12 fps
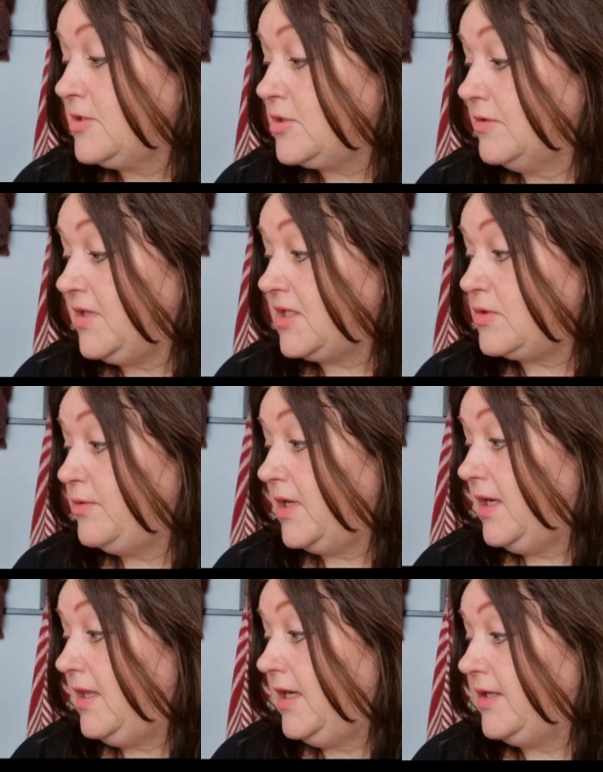So that's
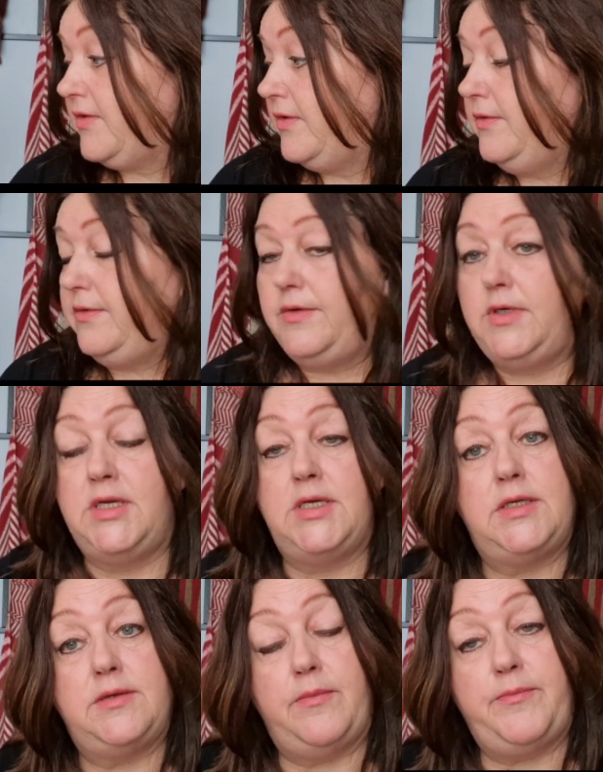what I like to do.
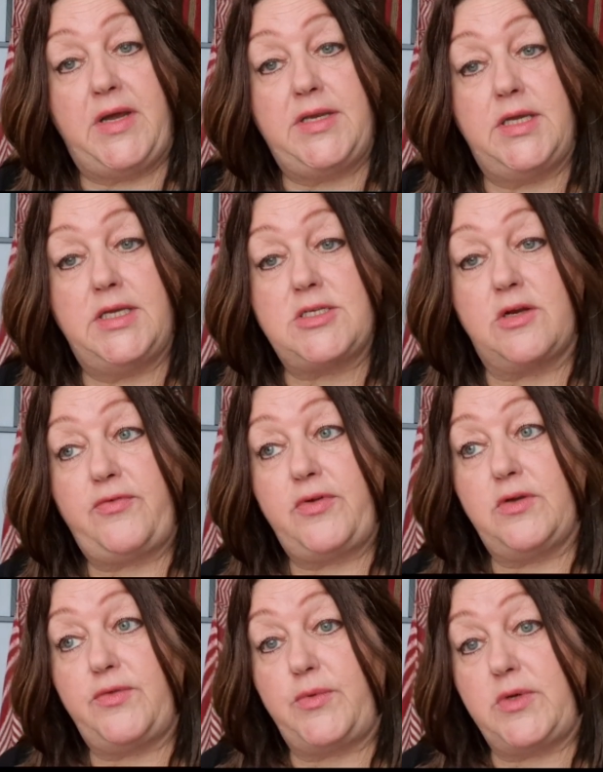My days are
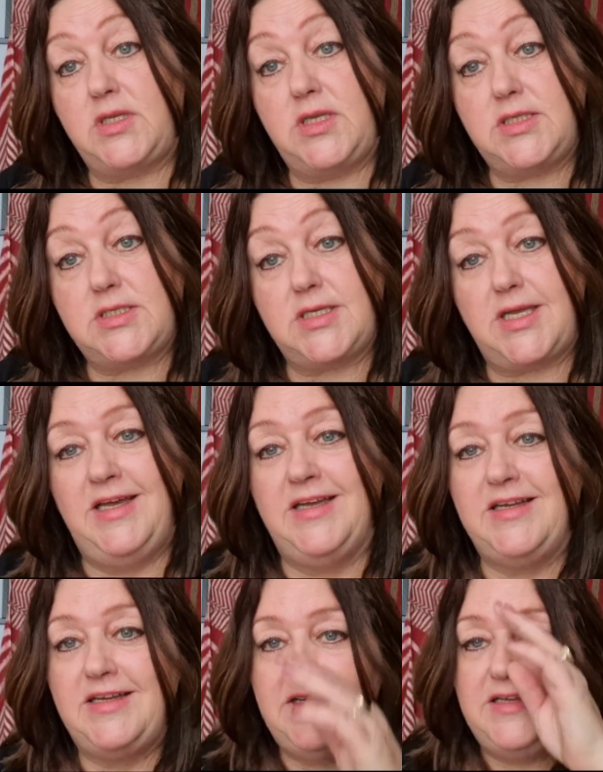filled with knitting.
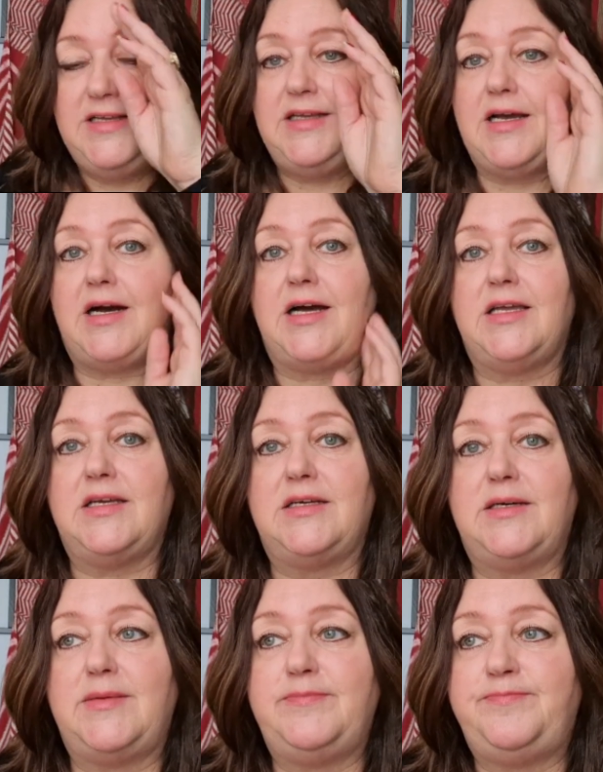
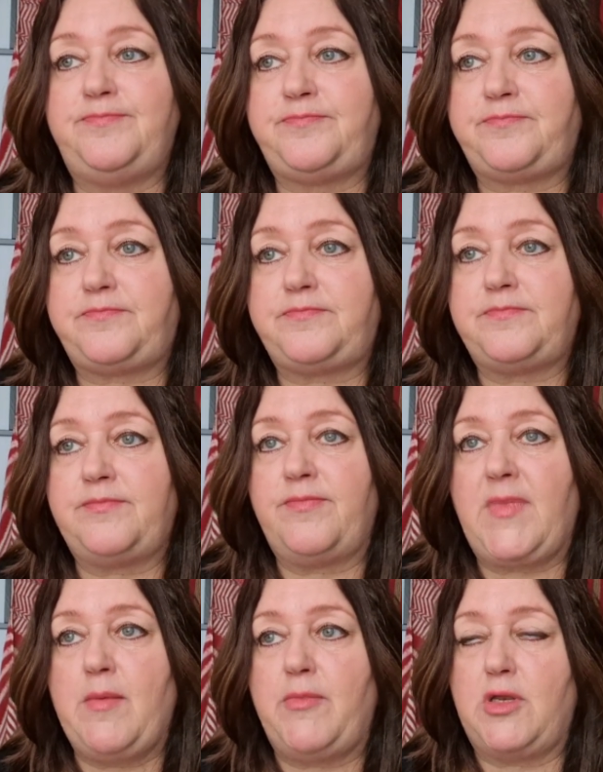
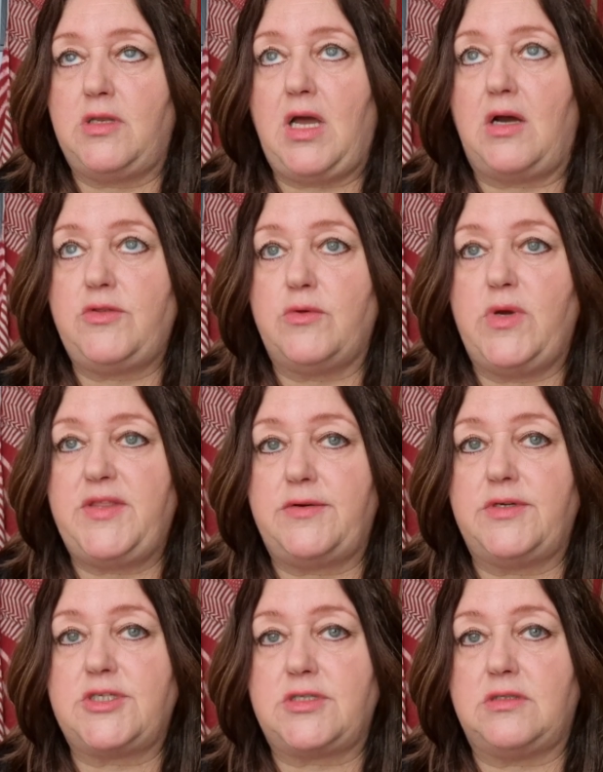But now the
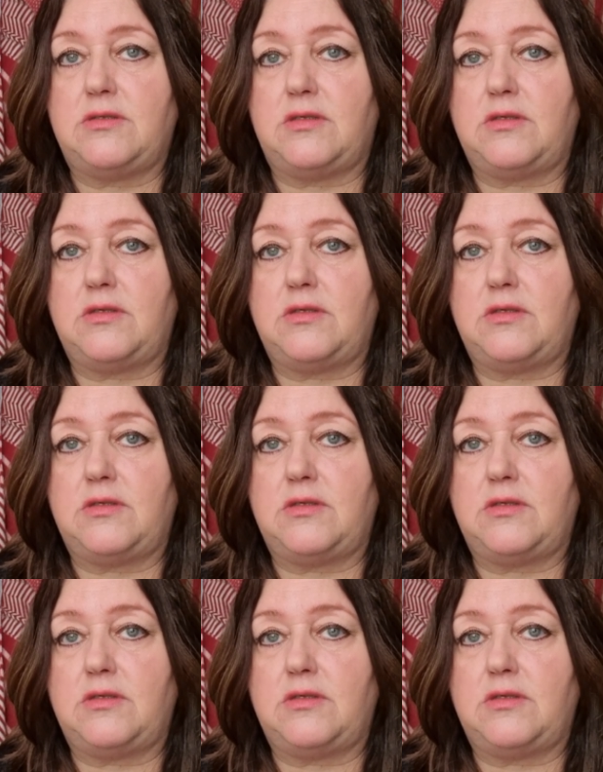weather is